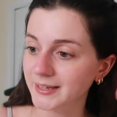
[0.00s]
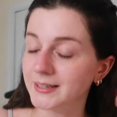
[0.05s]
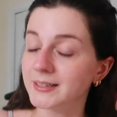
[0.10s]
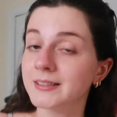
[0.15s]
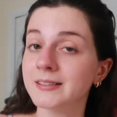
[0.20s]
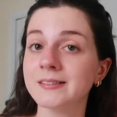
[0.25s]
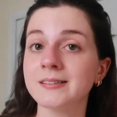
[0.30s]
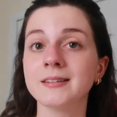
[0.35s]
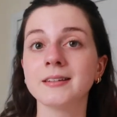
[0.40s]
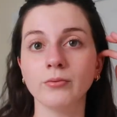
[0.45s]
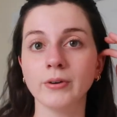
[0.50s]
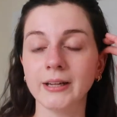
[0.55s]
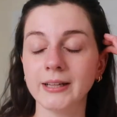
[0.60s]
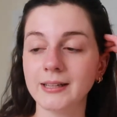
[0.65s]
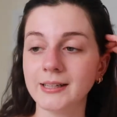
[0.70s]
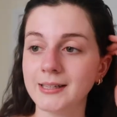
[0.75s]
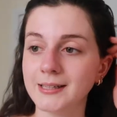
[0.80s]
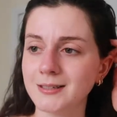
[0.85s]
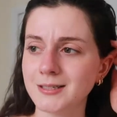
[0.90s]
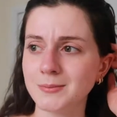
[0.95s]
is
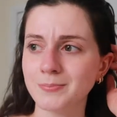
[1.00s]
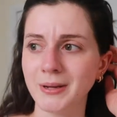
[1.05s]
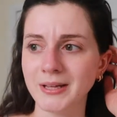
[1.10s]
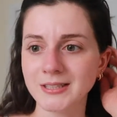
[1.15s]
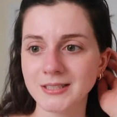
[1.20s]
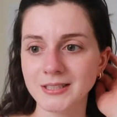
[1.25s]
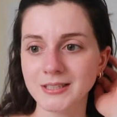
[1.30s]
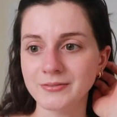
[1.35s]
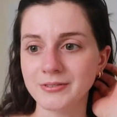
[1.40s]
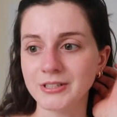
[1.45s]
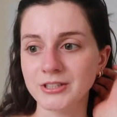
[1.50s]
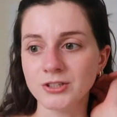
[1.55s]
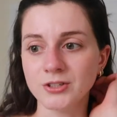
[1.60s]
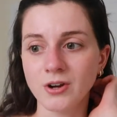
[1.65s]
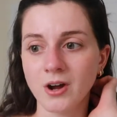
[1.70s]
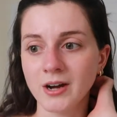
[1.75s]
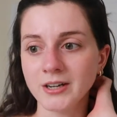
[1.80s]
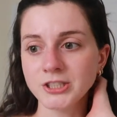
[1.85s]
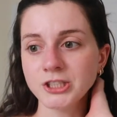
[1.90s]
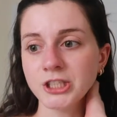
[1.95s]
really expensive. It's
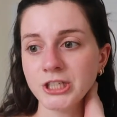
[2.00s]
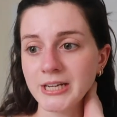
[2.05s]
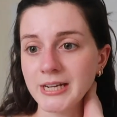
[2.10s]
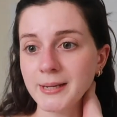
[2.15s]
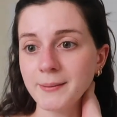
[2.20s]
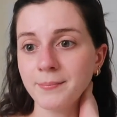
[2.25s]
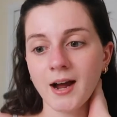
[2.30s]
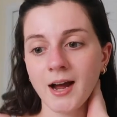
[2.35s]
not cheap.